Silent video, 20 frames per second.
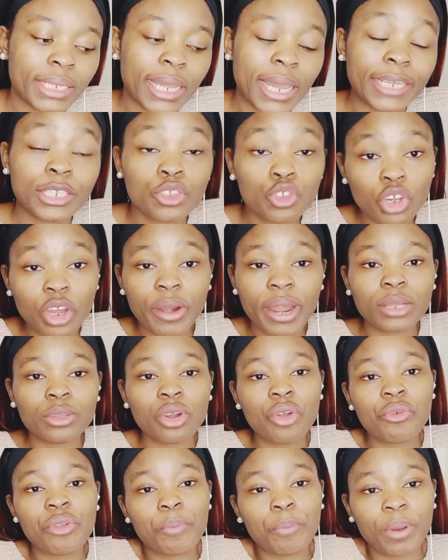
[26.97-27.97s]
editorial
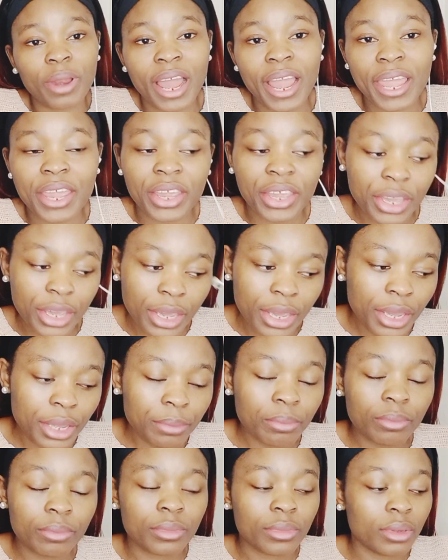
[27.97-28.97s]
don't reply again.
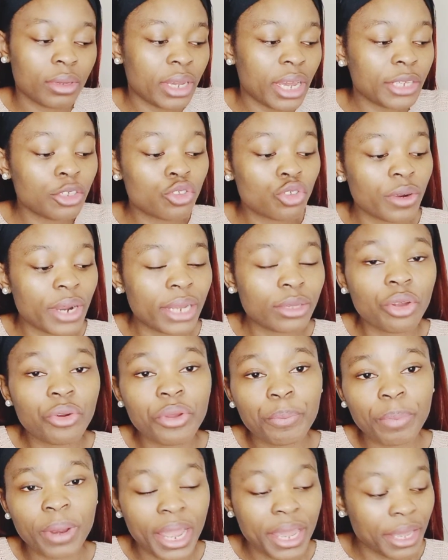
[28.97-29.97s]
Editorial don't
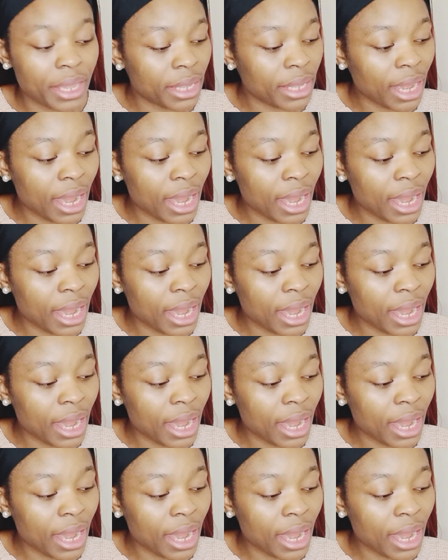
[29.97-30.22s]
reply again.